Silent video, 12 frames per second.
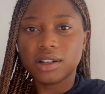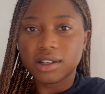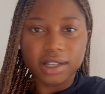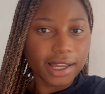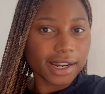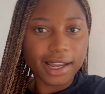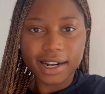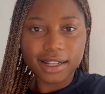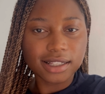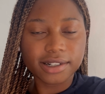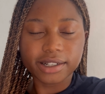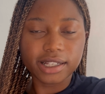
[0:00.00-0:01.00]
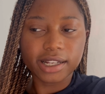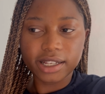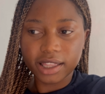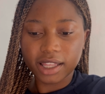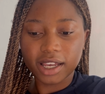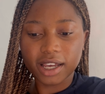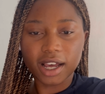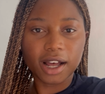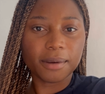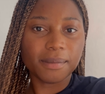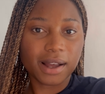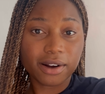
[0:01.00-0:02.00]
yada yada, literally anything,
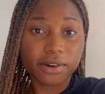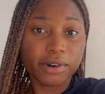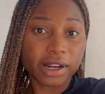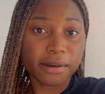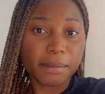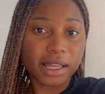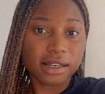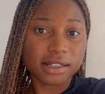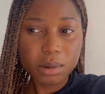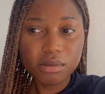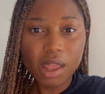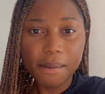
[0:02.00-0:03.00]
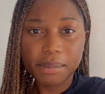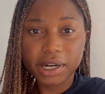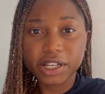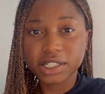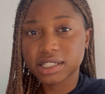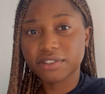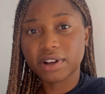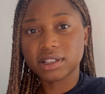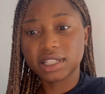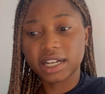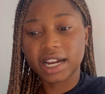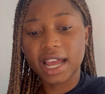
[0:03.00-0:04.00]
um, I would recommend putting yourself
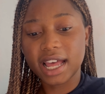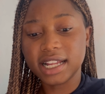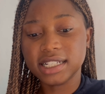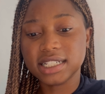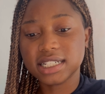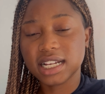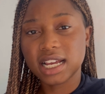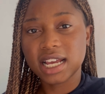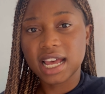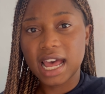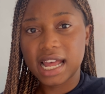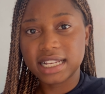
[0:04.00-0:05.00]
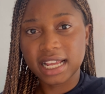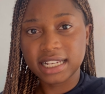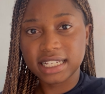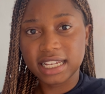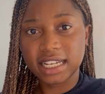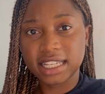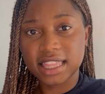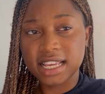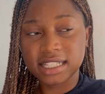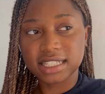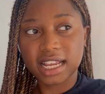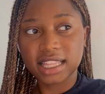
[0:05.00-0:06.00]
out there and attending
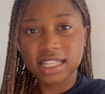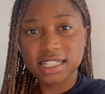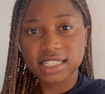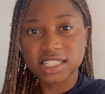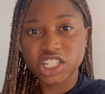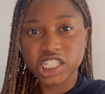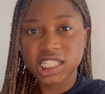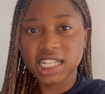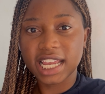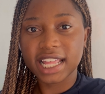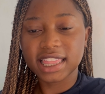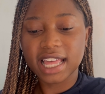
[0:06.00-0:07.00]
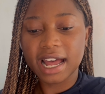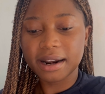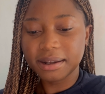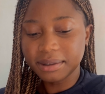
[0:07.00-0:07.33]
things like this just to get that,